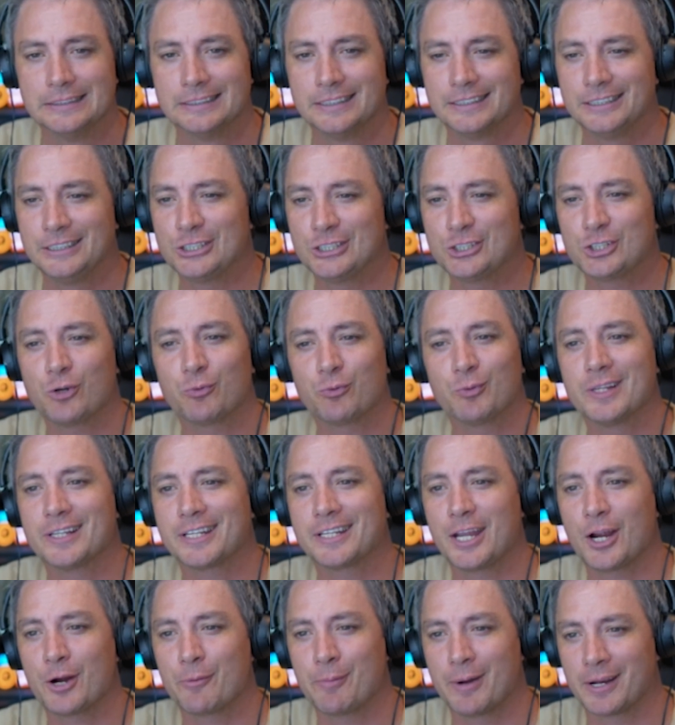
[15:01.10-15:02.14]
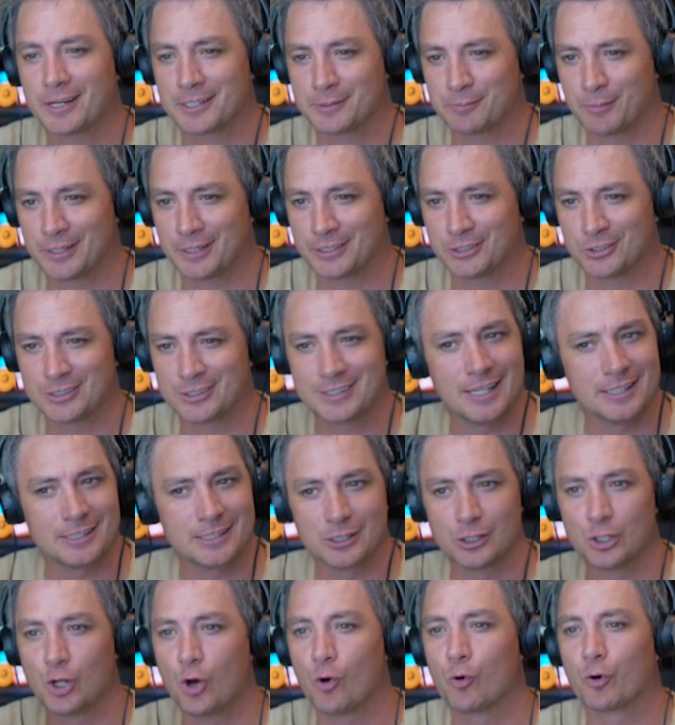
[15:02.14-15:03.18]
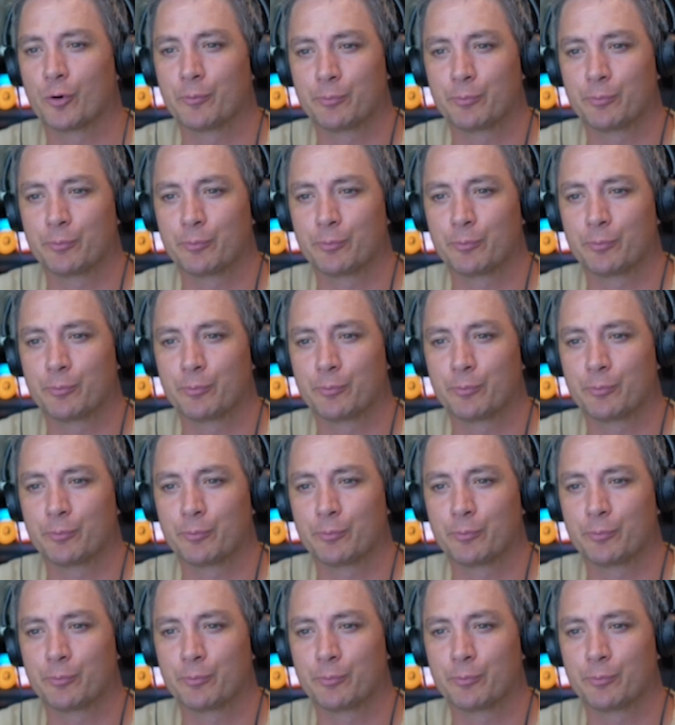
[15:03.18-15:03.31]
you just don't really care about as much? It's lower